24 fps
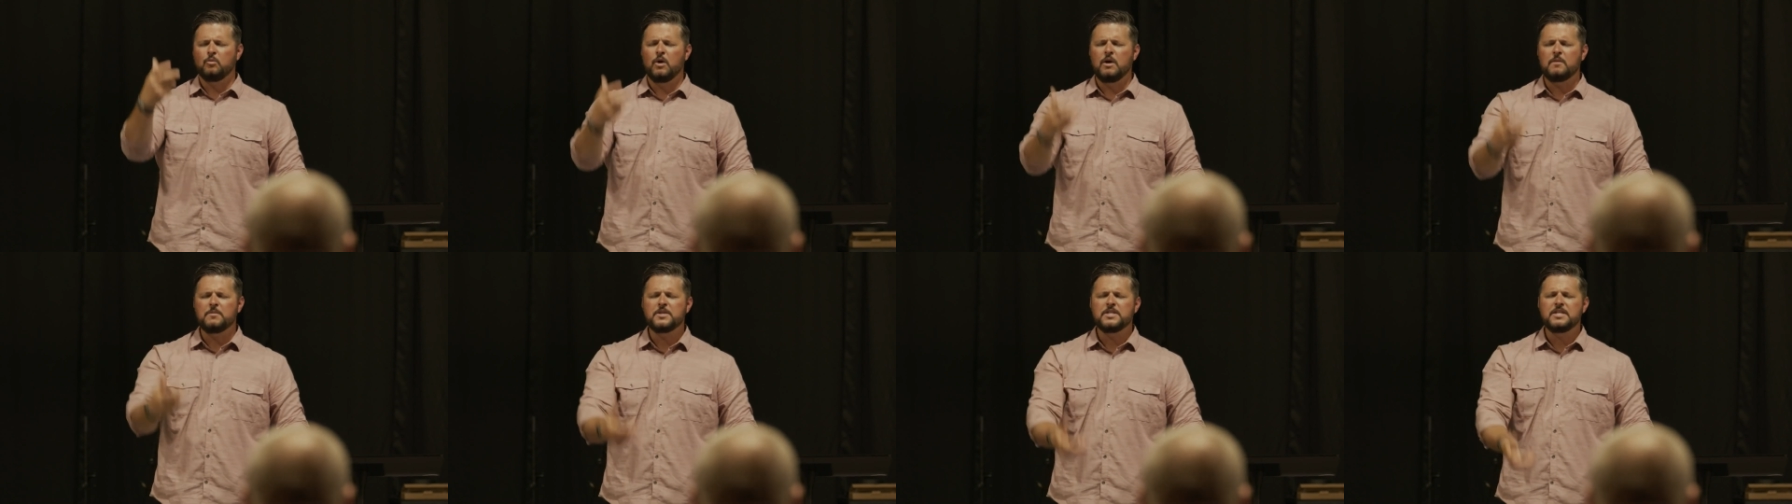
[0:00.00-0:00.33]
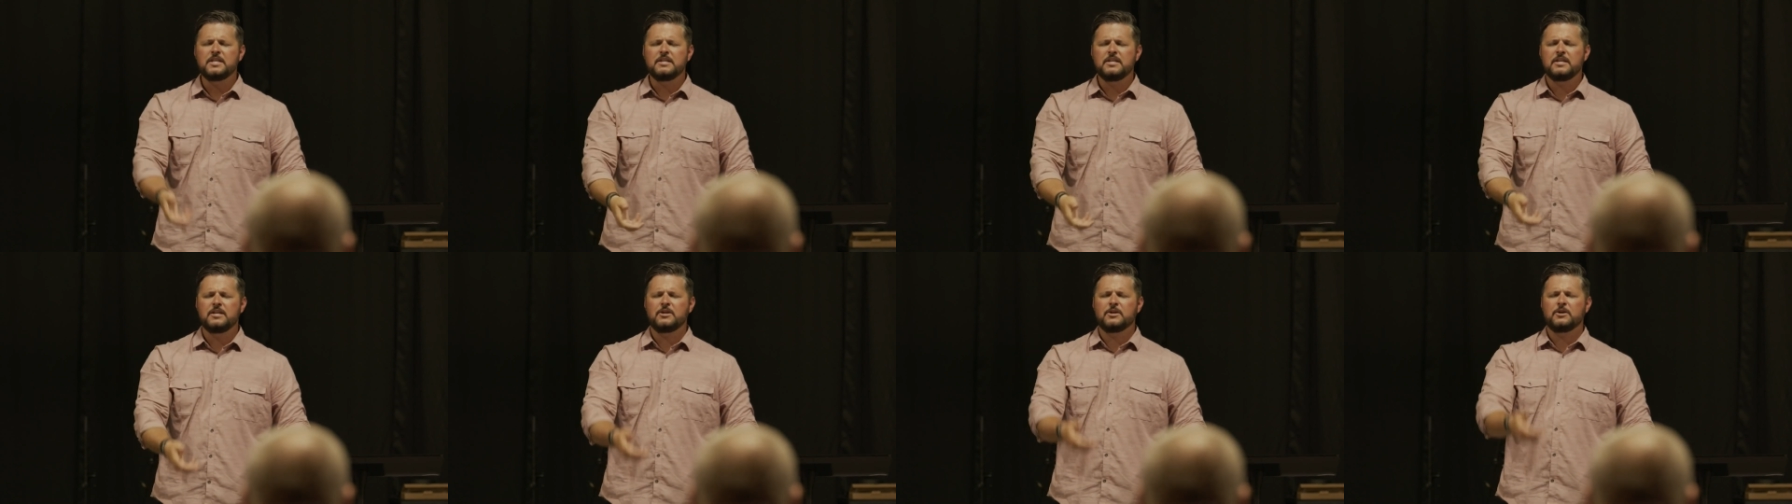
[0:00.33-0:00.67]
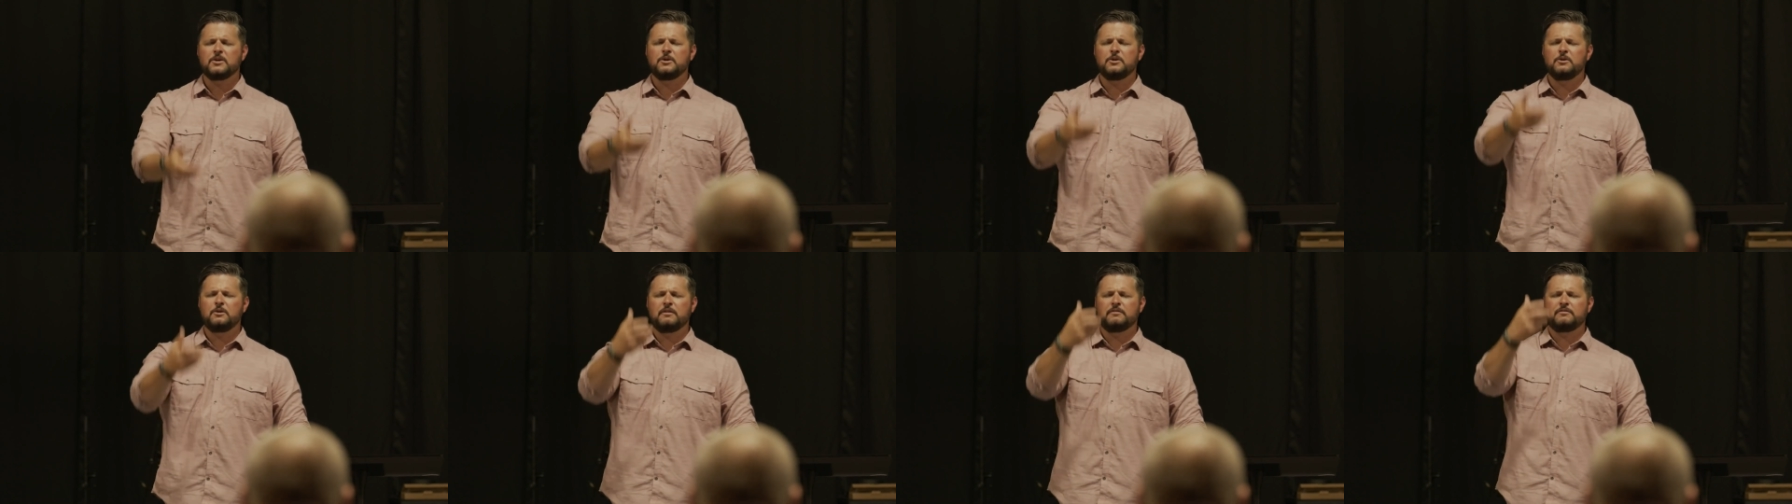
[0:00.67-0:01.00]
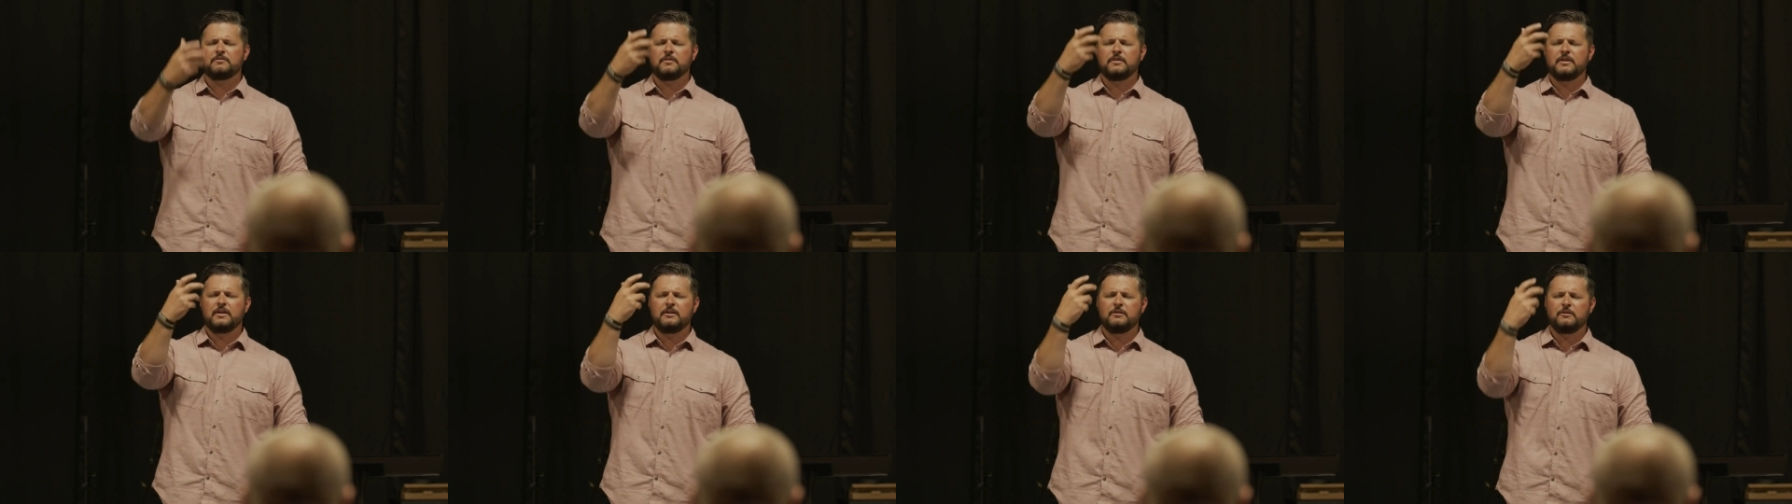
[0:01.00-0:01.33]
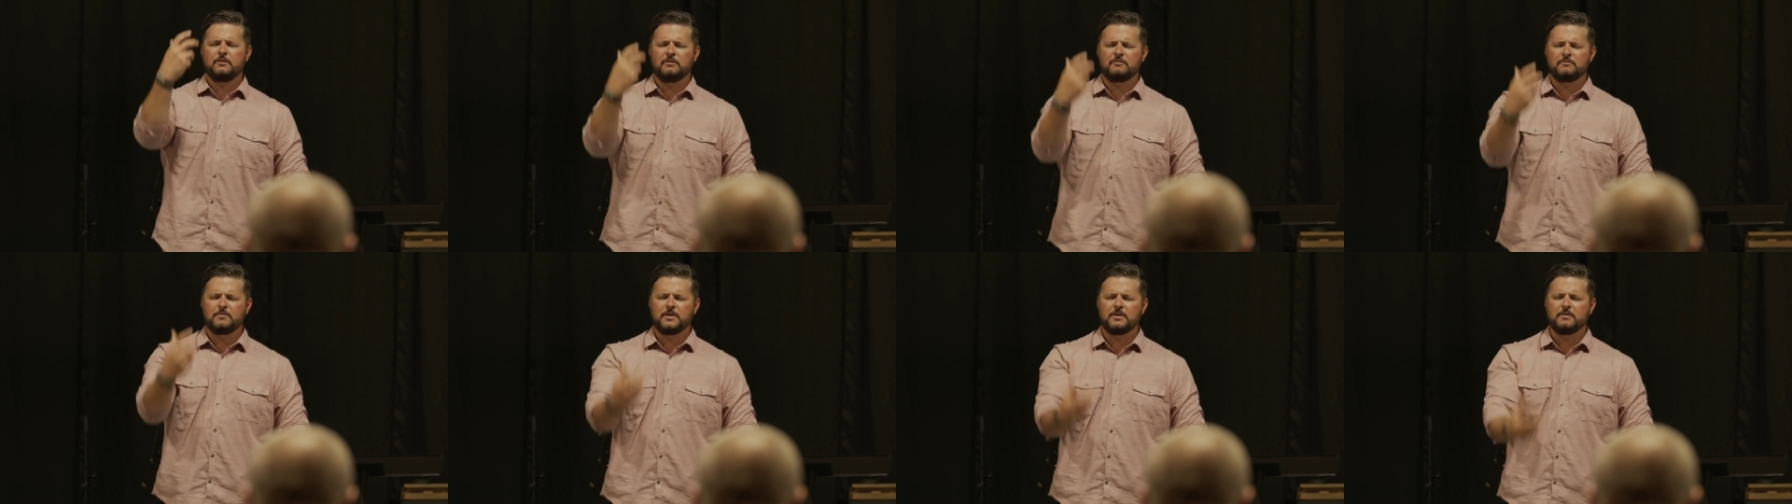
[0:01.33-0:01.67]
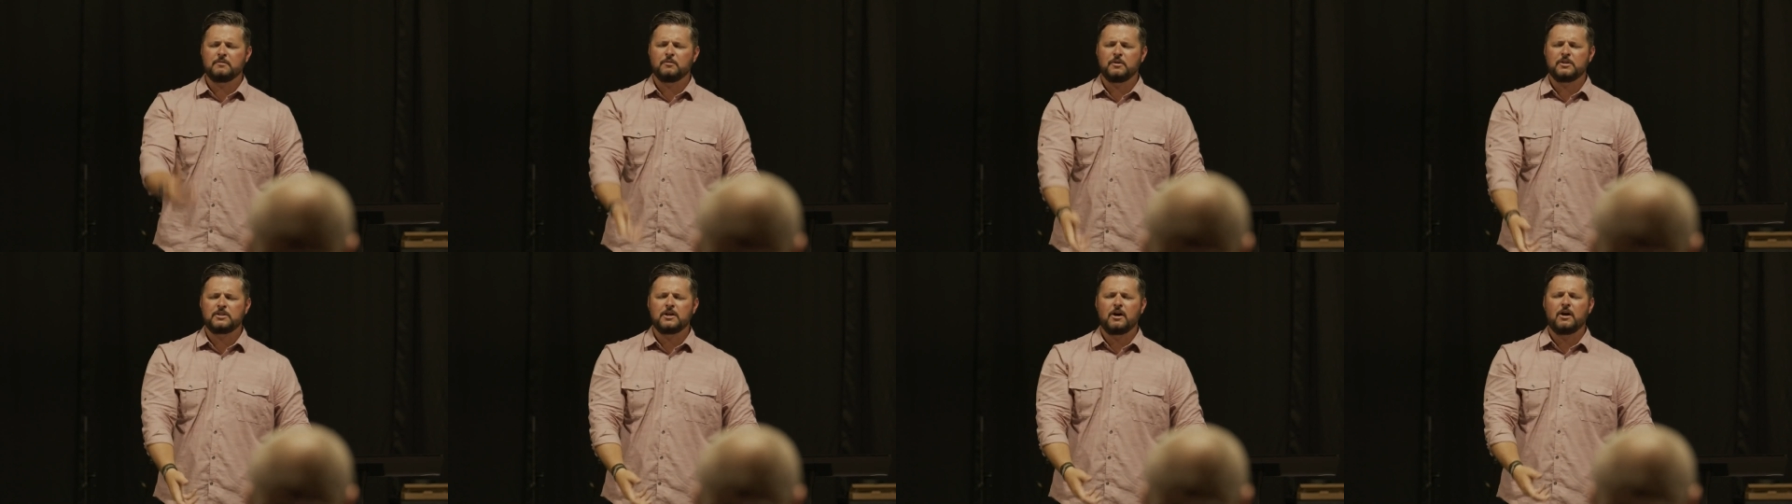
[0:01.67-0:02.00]
women in here who have who have
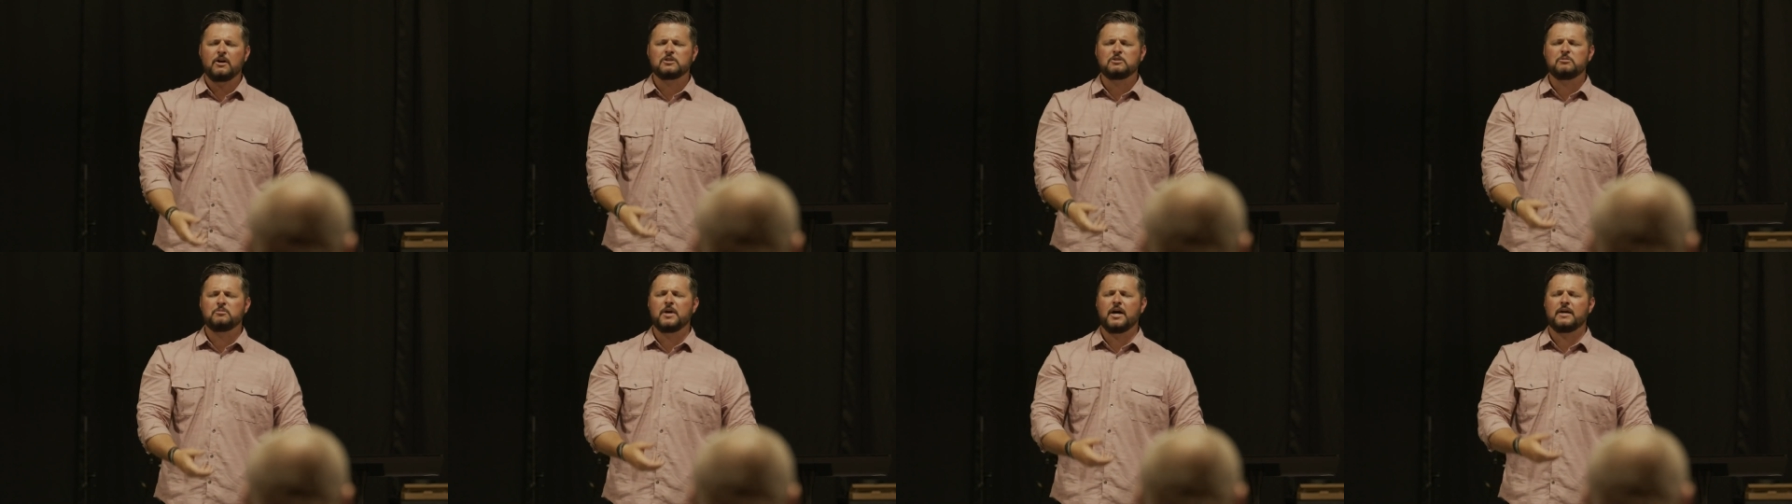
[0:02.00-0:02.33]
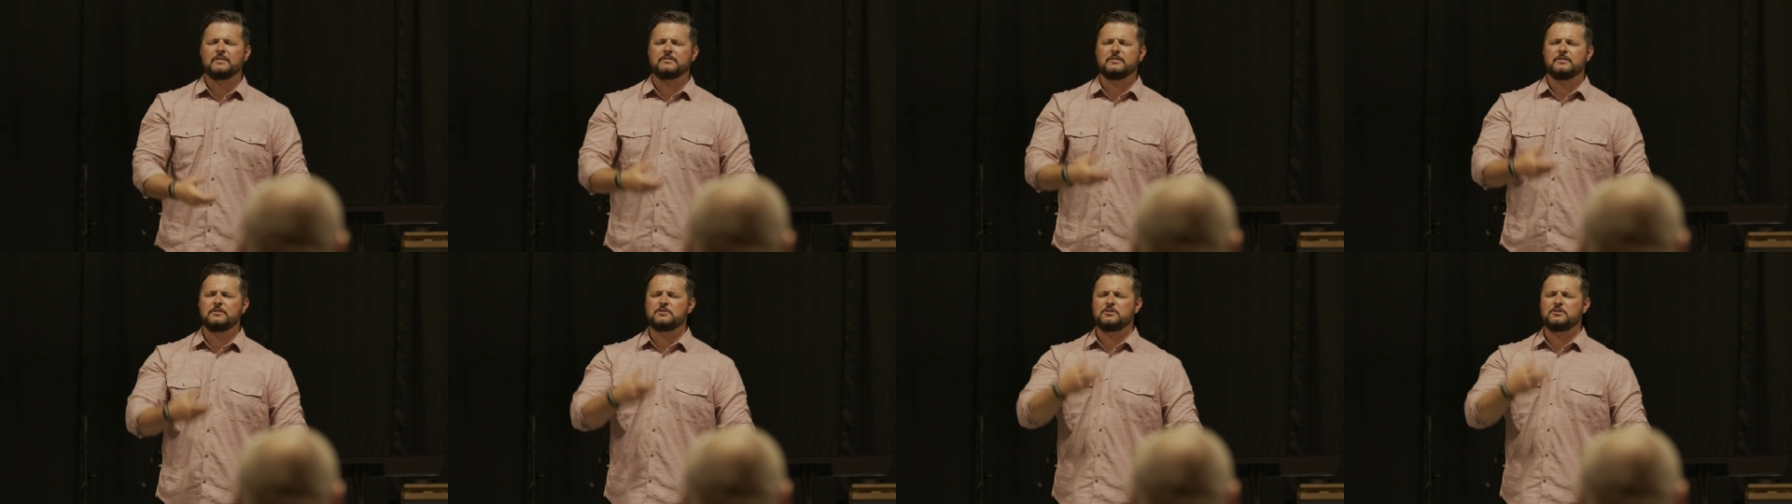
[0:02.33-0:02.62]
been we talked about